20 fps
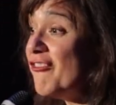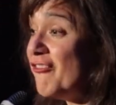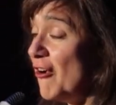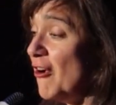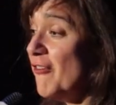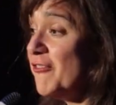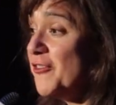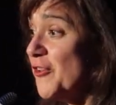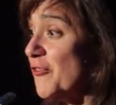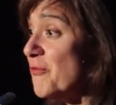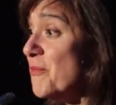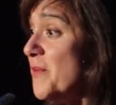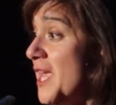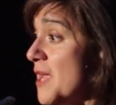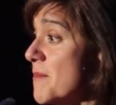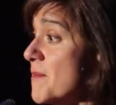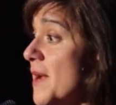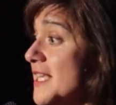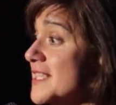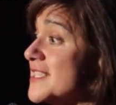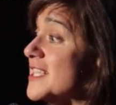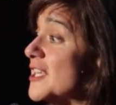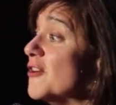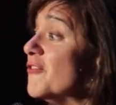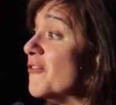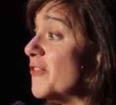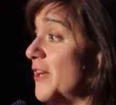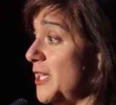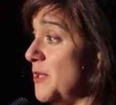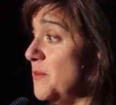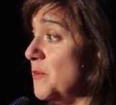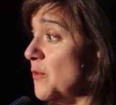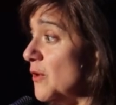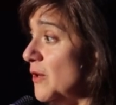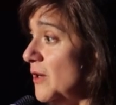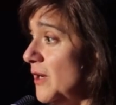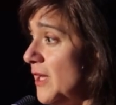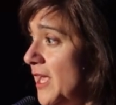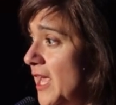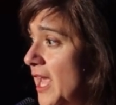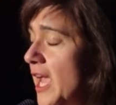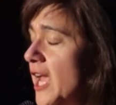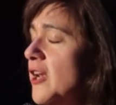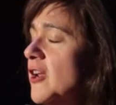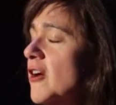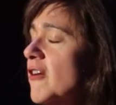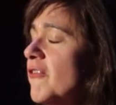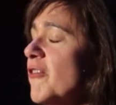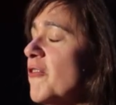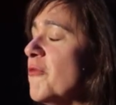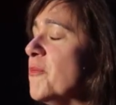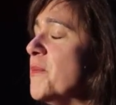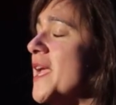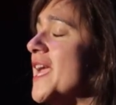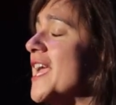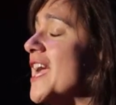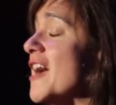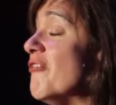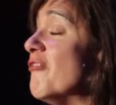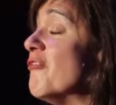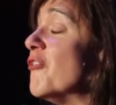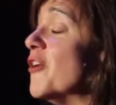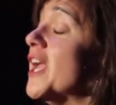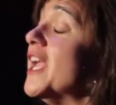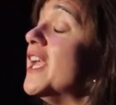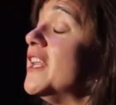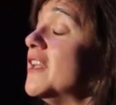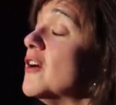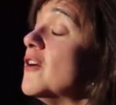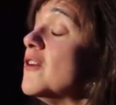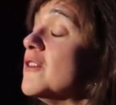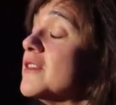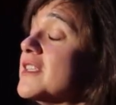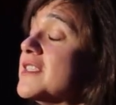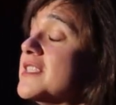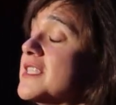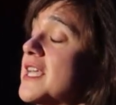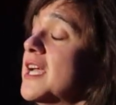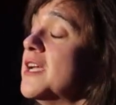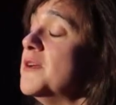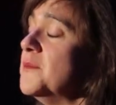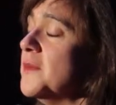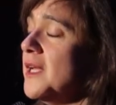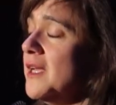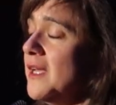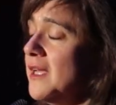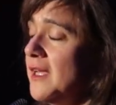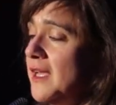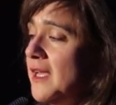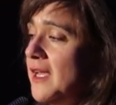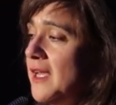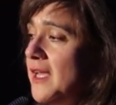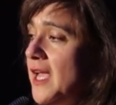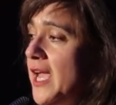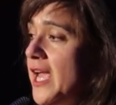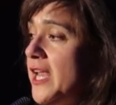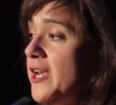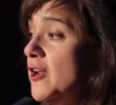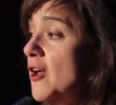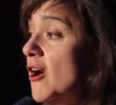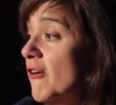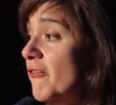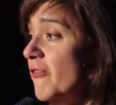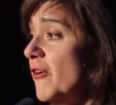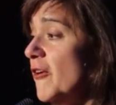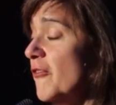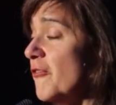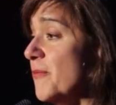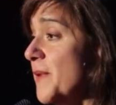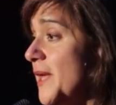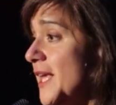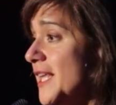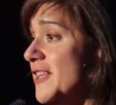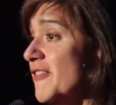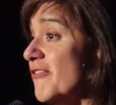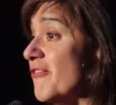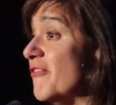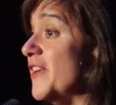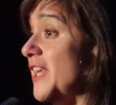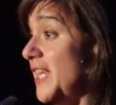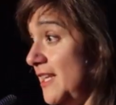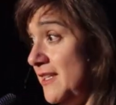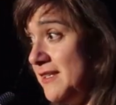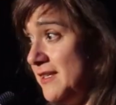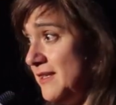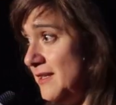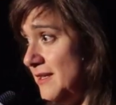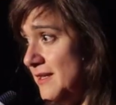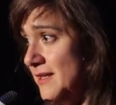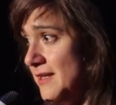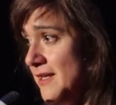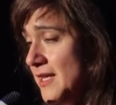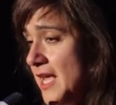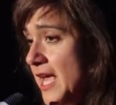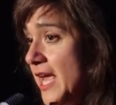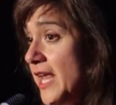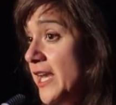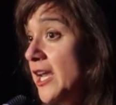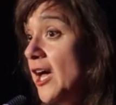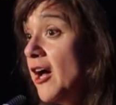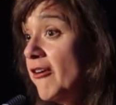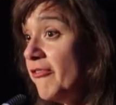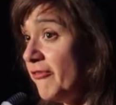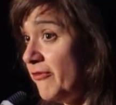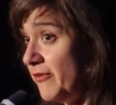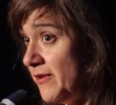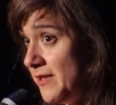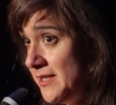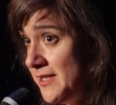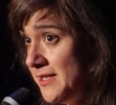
of not being myself anymore. Enough of being afraid all the time. Enough of being defeated. Enough.